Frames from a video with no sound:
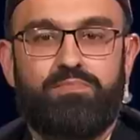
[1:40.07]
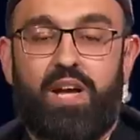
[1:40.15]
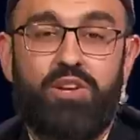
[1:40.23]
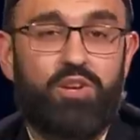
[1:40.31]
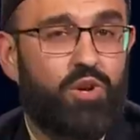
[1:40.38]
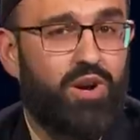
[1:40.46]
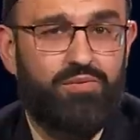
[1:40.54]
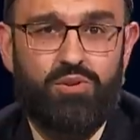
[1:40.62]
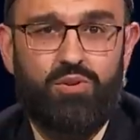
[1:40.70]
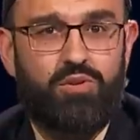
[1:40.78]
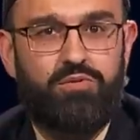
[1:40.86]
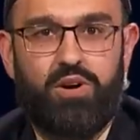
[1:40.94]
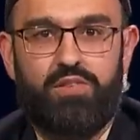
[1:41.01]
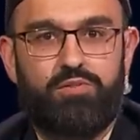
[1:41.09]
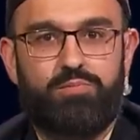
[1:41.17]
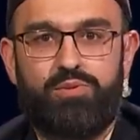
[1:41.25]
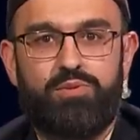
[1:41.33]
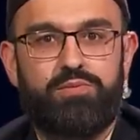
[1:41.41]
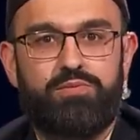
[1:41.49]
And you don't have to look far for
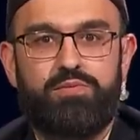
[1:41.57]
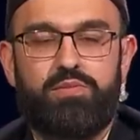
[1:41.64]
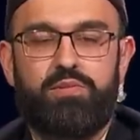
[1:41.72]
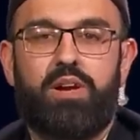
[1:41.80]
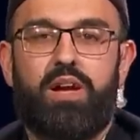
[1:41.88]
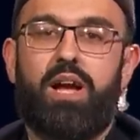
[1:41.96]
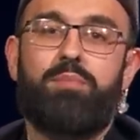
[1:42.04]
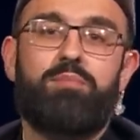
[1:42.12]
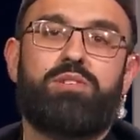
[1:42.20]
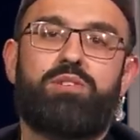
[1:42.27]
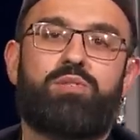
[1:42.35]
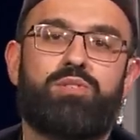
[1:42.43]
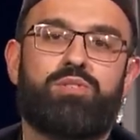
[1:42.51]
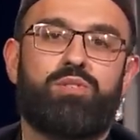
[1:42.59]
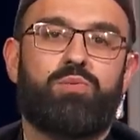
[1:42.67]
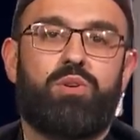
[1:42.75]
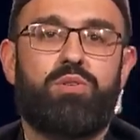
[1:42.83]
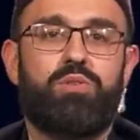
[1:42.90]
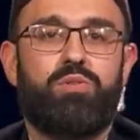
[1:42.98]
proof. Ahmadis across the
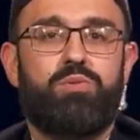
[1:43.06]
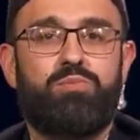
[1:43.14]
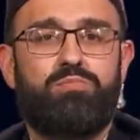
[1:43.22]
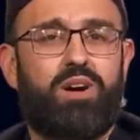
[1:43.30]
world who